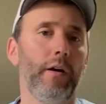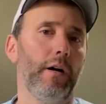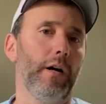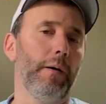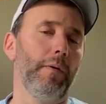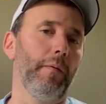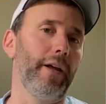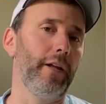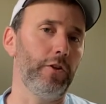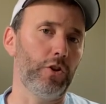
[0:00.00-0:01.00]
but
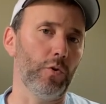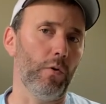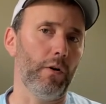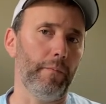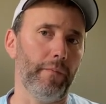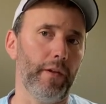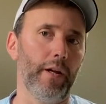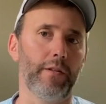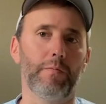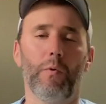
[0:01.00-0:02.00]
inshore,
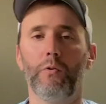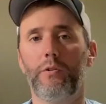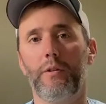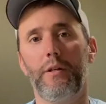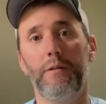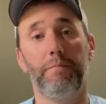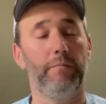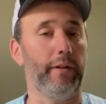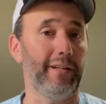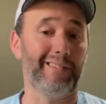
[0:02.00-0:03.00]
it's mostly
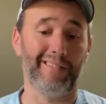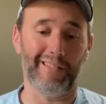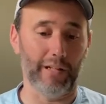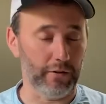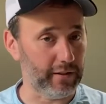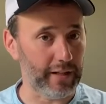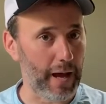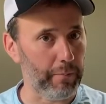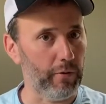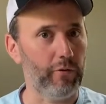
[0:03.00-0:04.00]
like little
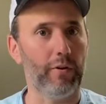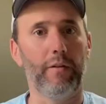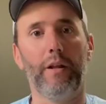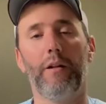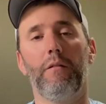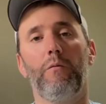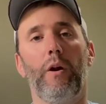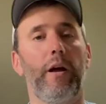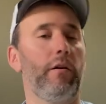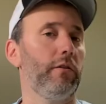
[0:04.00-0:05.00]
snappers and then what
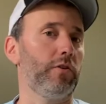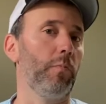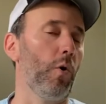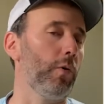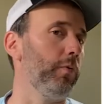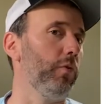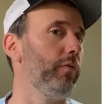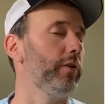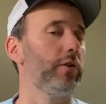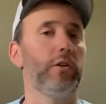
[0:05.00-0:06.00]
I call smoker
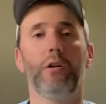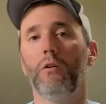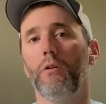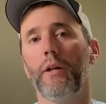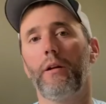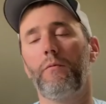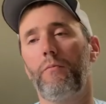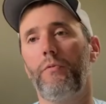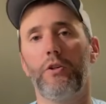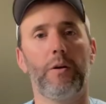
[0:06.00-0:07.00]
bluefish, you know, like
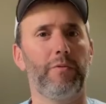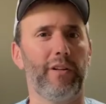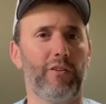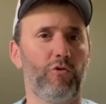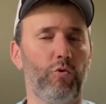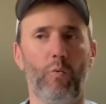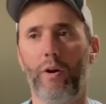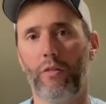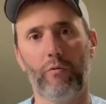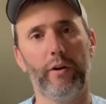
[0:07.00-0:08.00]
fish up to like
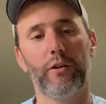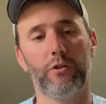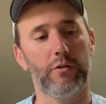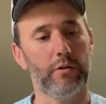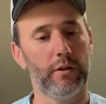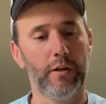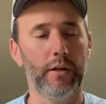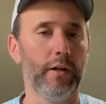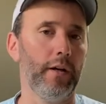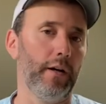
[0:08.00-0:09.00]
23 inches.
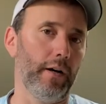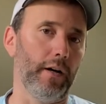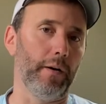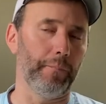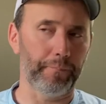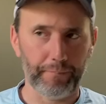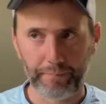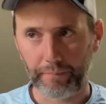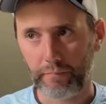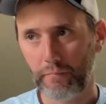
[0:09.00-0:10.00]

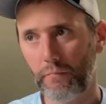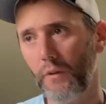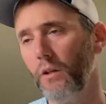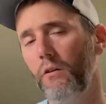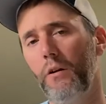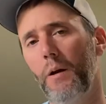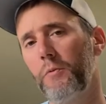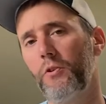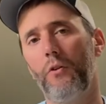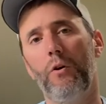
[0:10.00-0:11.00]
Good
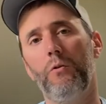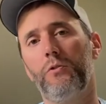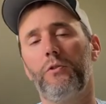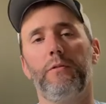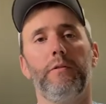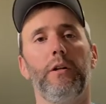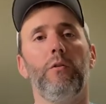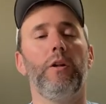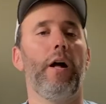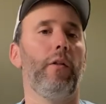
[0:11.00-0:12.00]
numbers of those, you know, a
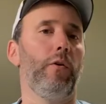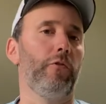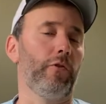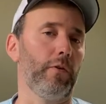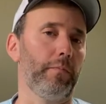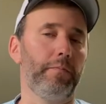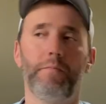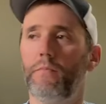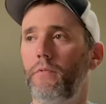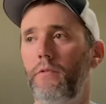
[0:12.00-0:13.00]
lot of those are
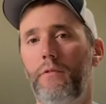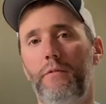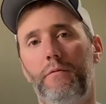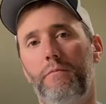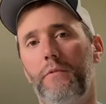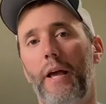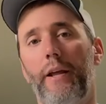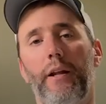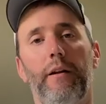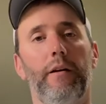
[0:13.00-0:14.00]

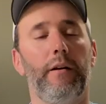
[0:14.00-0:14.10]
taken,